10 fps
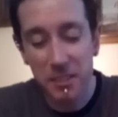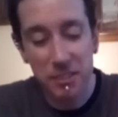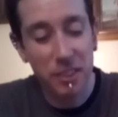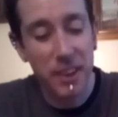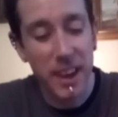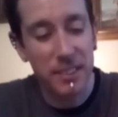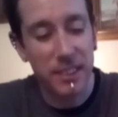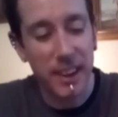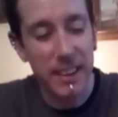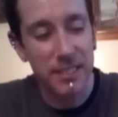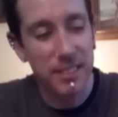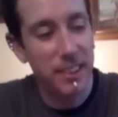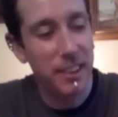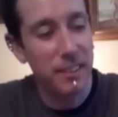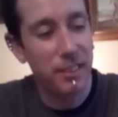So yes, it's a
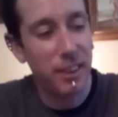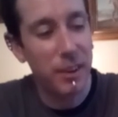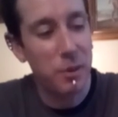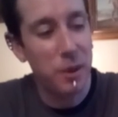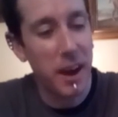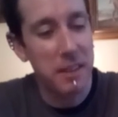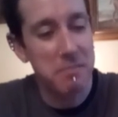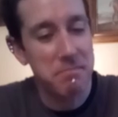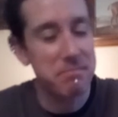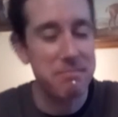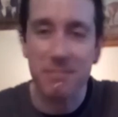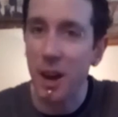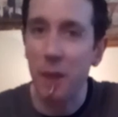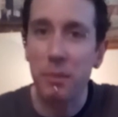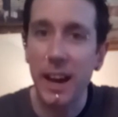unicycle that
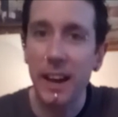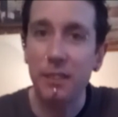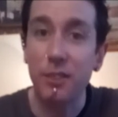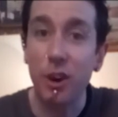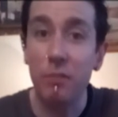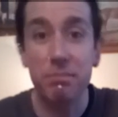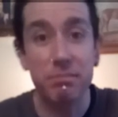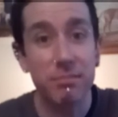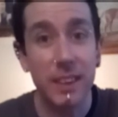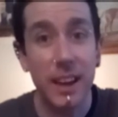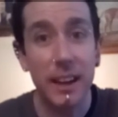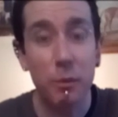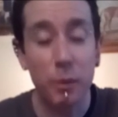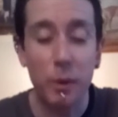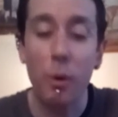I'm glad I've got, and it
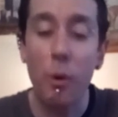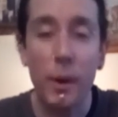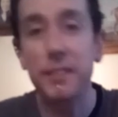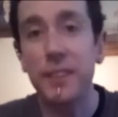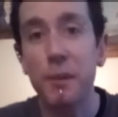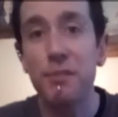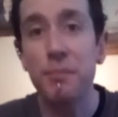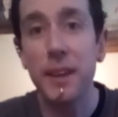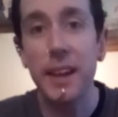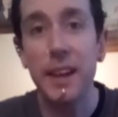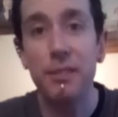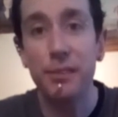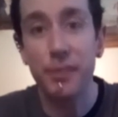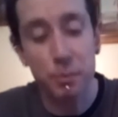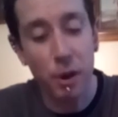will always stay with me even
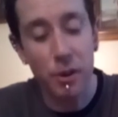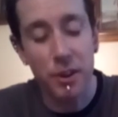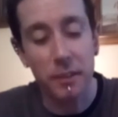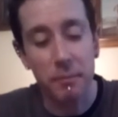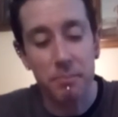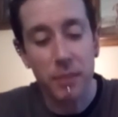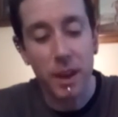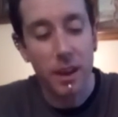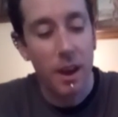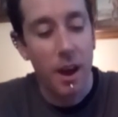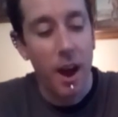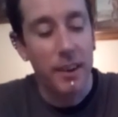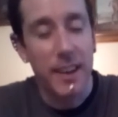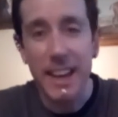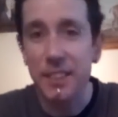if it's broken.
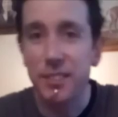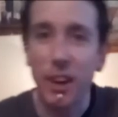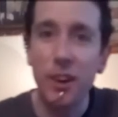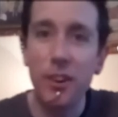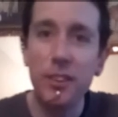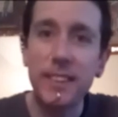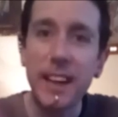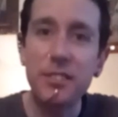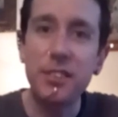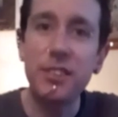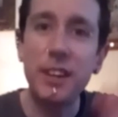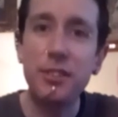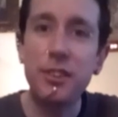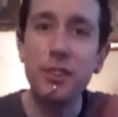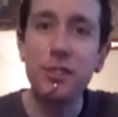Okay, so that's this
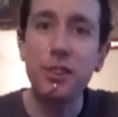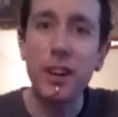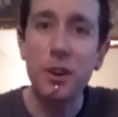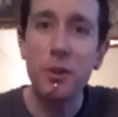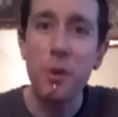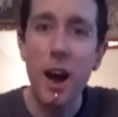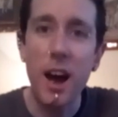electric unicycle.